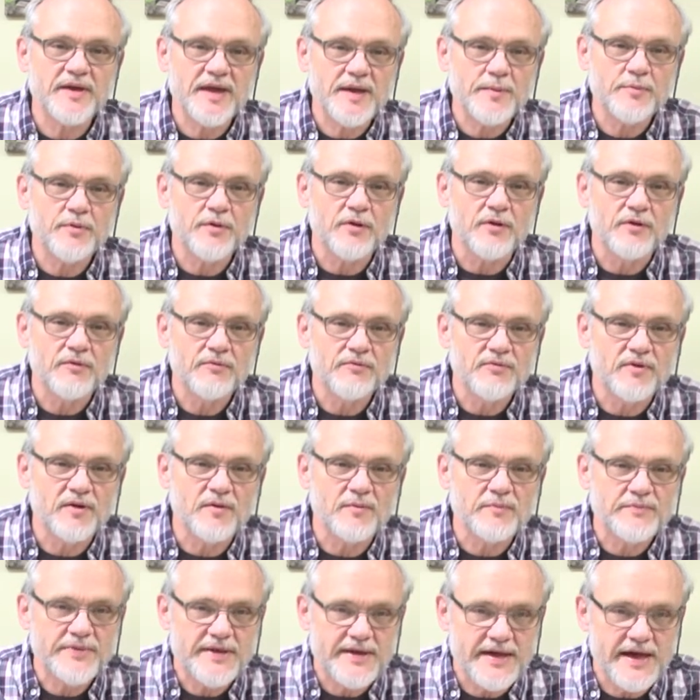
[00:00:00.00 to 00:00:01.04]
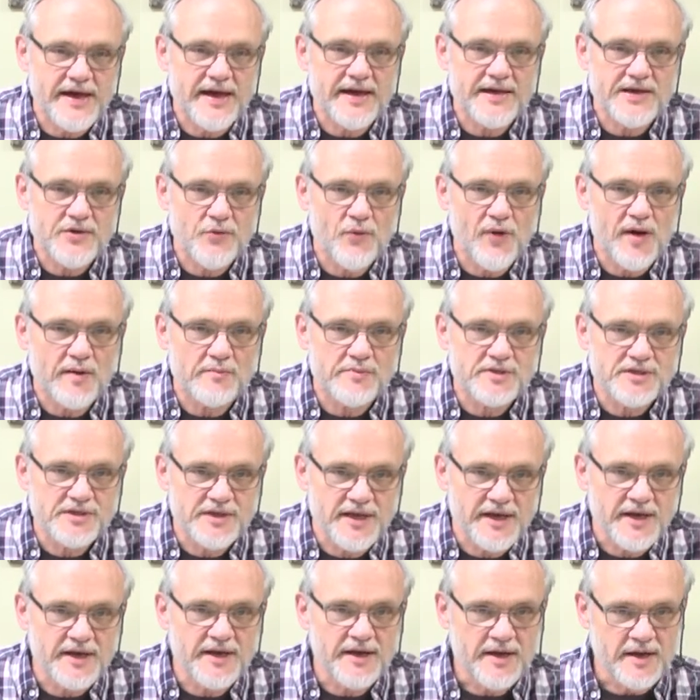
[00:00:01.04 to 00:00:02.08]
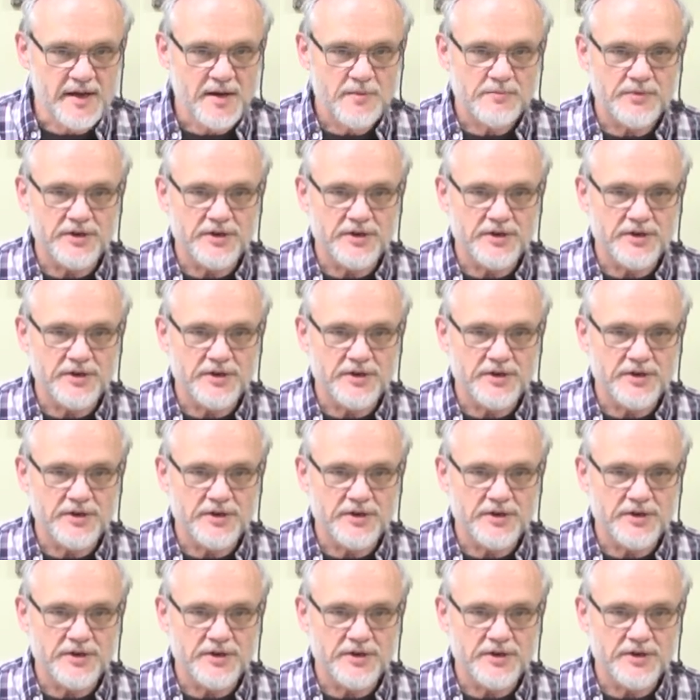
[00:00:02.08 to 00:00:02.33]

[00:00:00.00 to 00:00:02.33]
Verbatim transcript: people from PAUMC